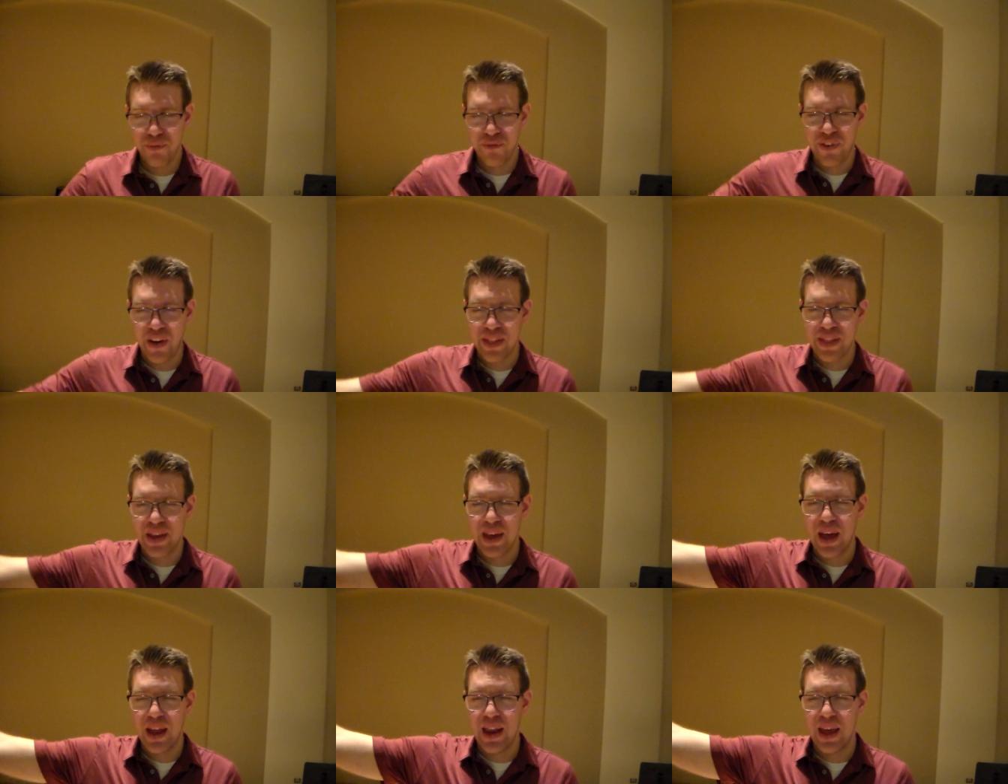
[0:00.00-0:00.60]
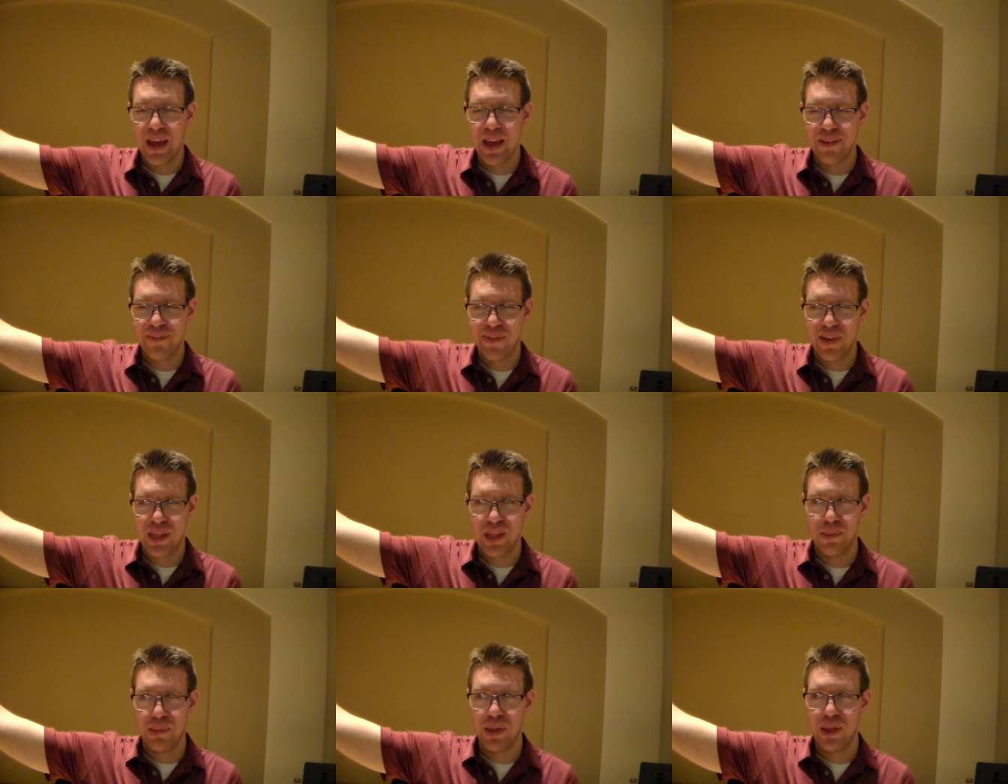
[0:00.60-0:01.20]
Father God, I
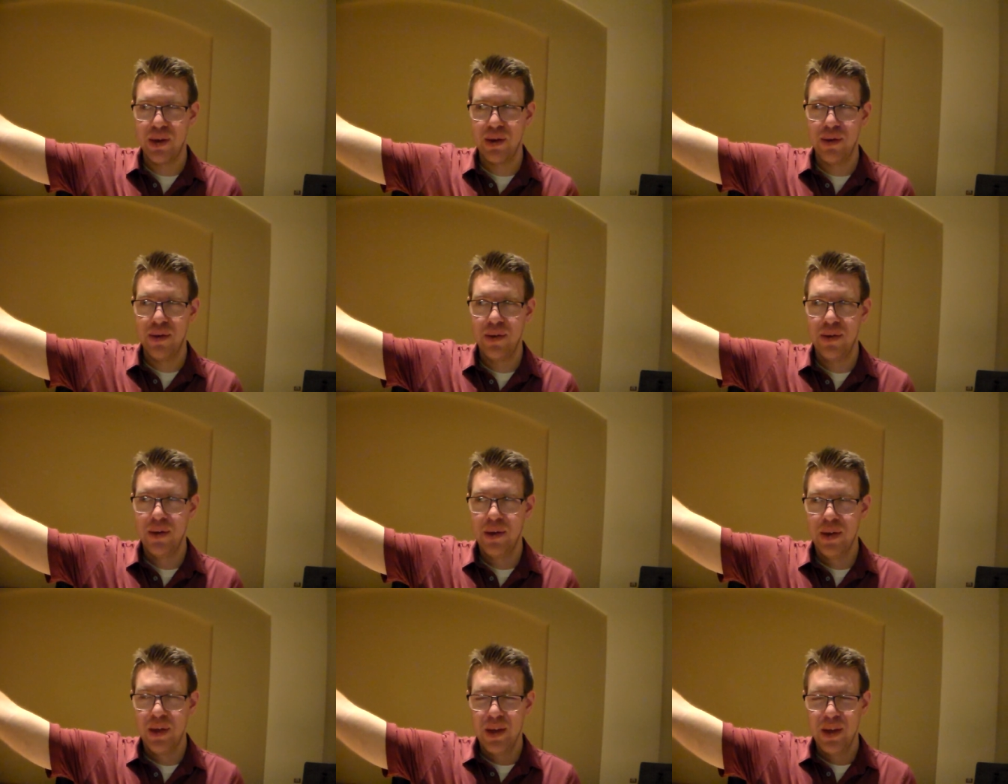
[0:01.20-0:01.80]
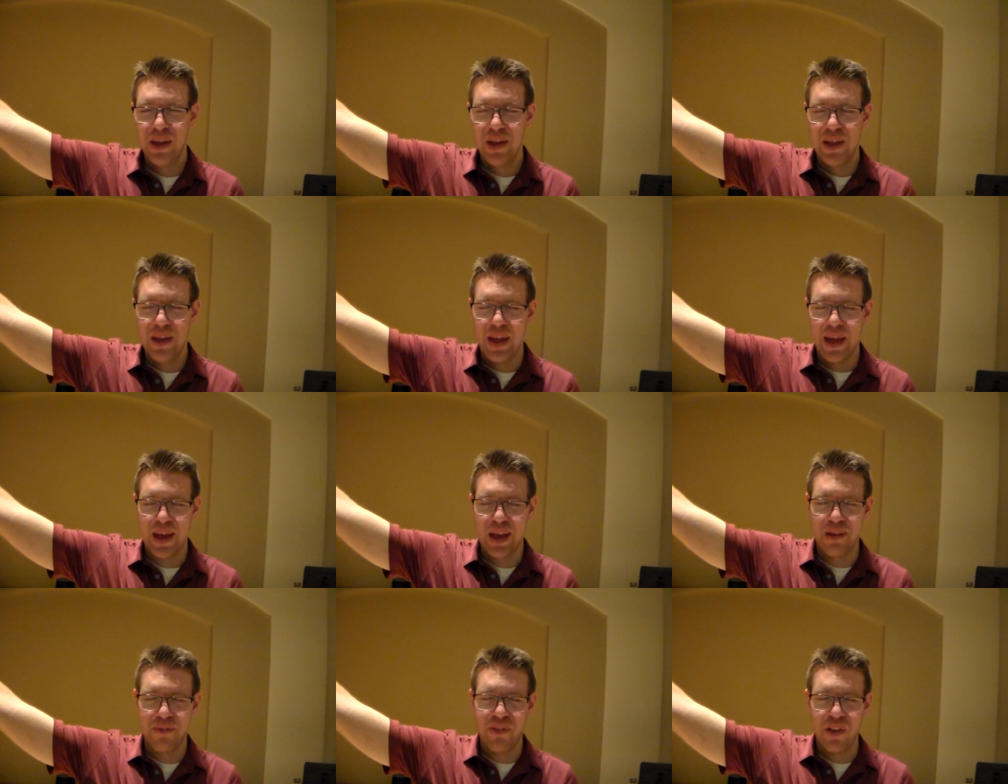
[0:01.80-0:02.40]
confess I'm a sinner.
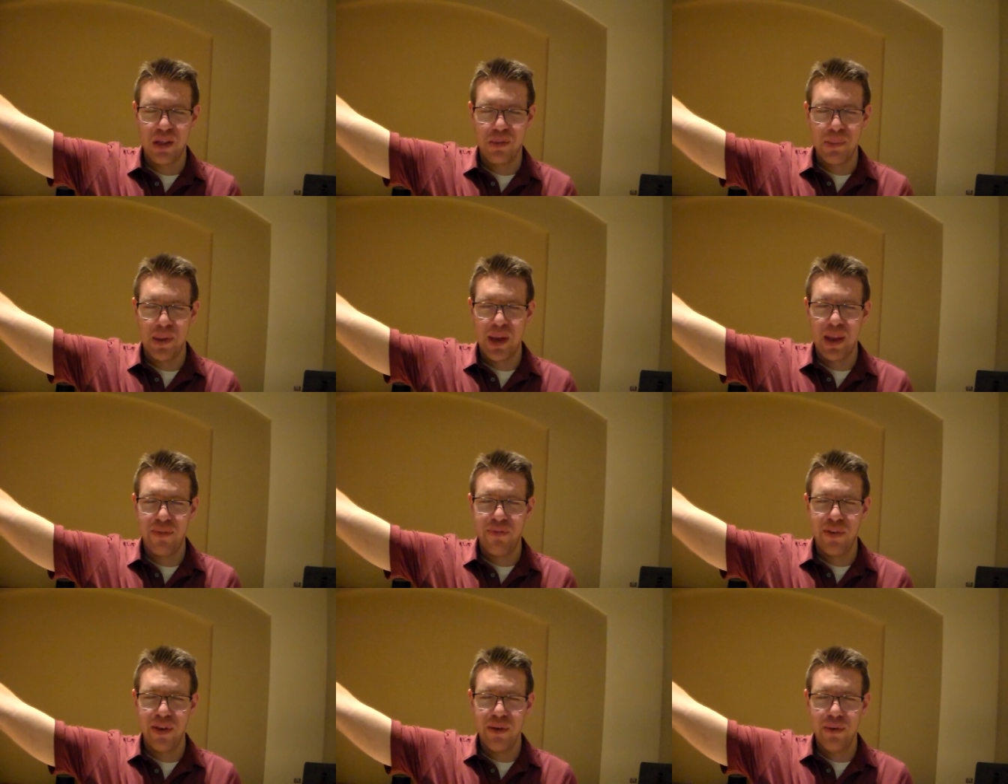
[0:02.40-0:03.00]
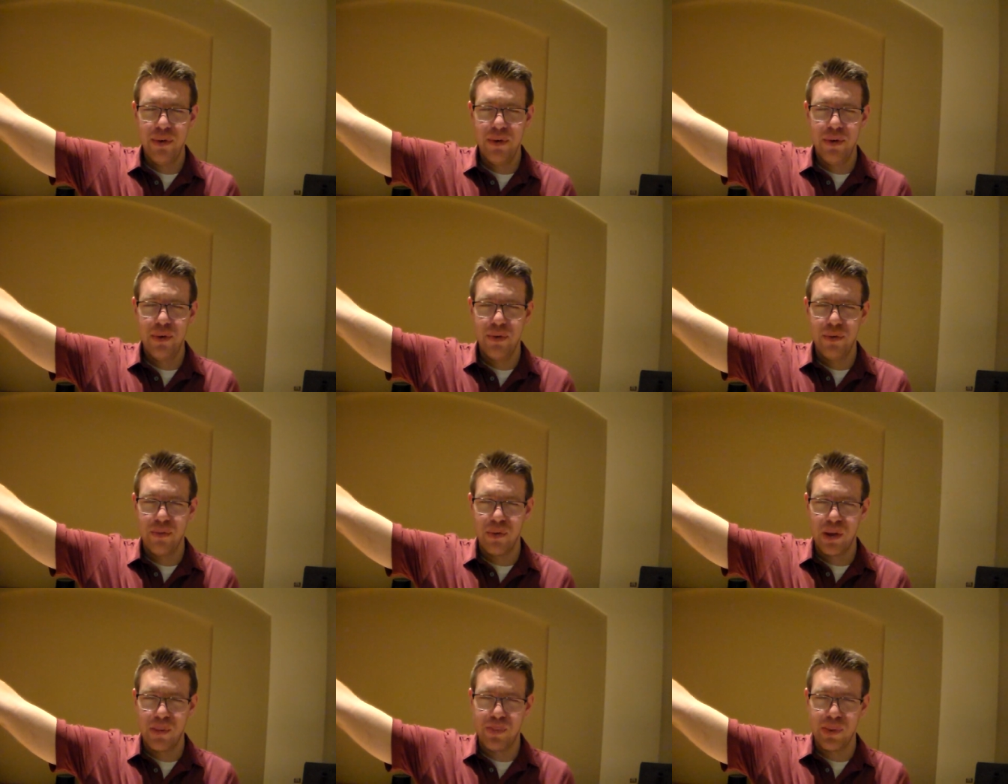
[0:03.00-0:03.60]
I confess my need for you.
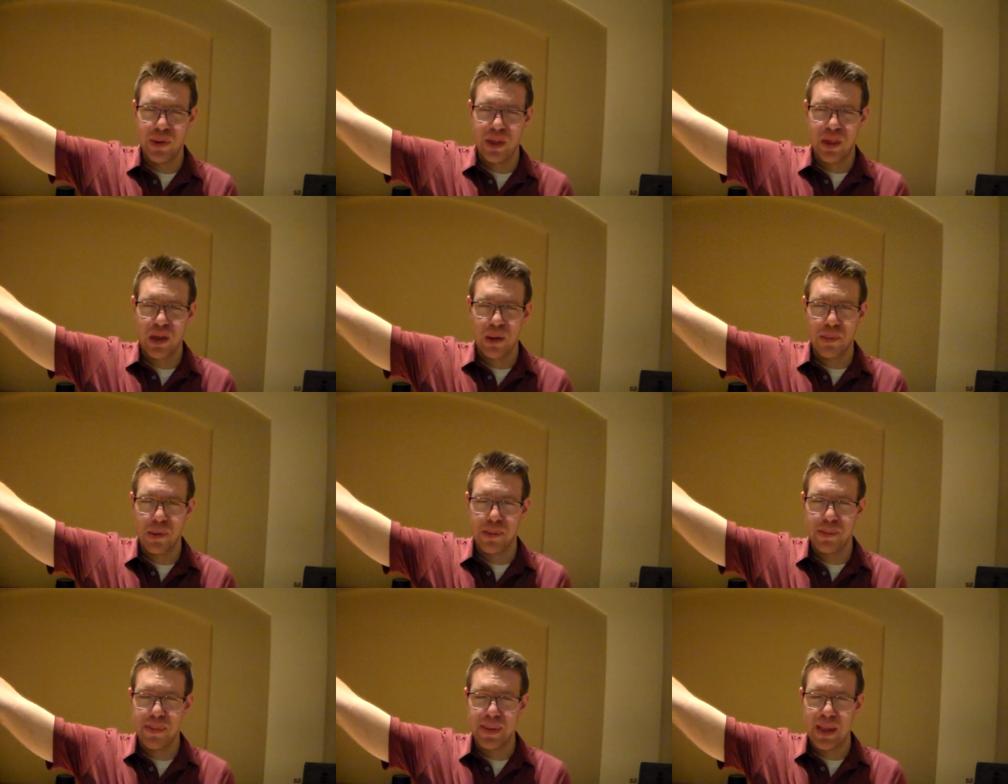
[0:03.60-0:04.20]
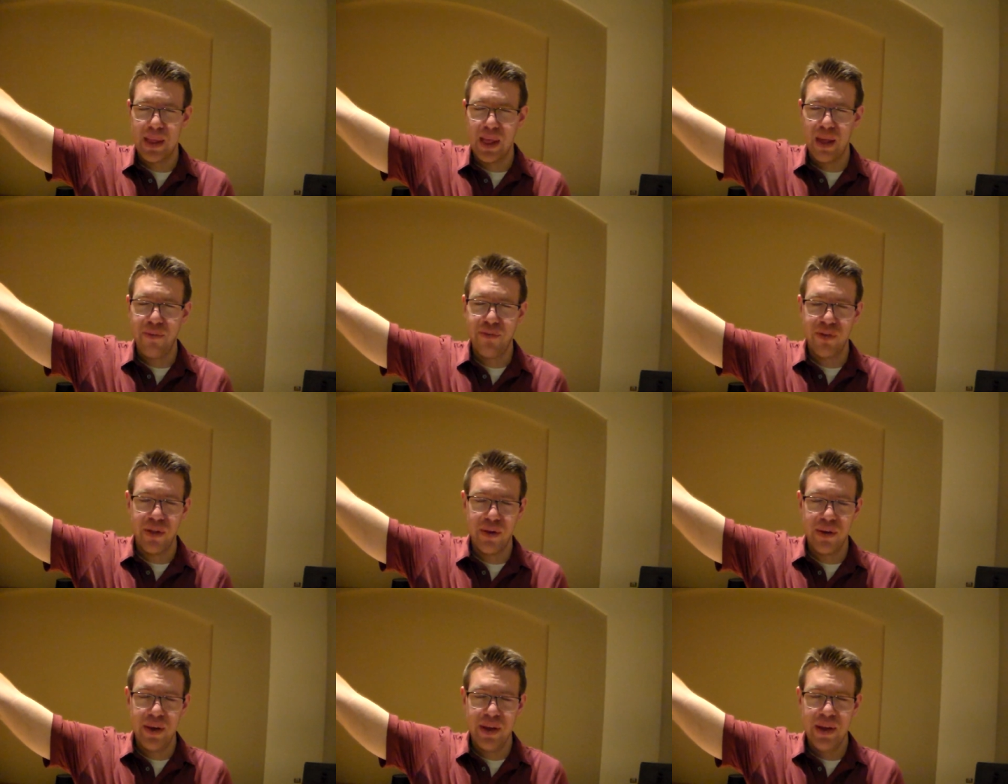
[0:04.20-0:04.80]
Would you please come into my
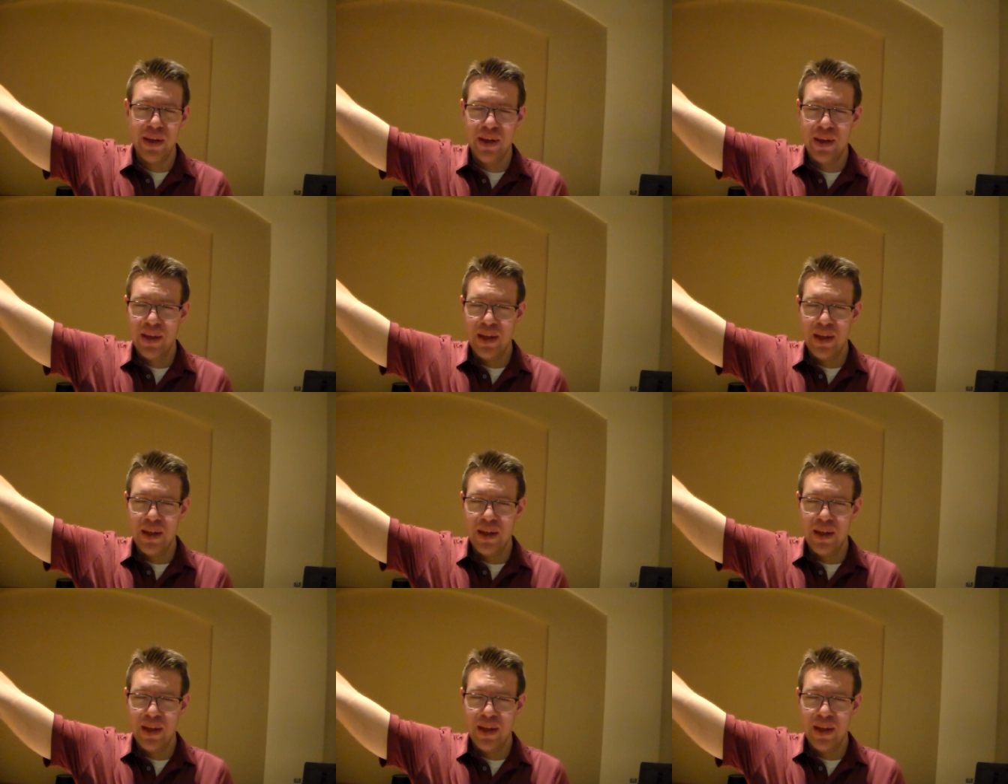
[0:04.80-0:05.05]
life, Lord?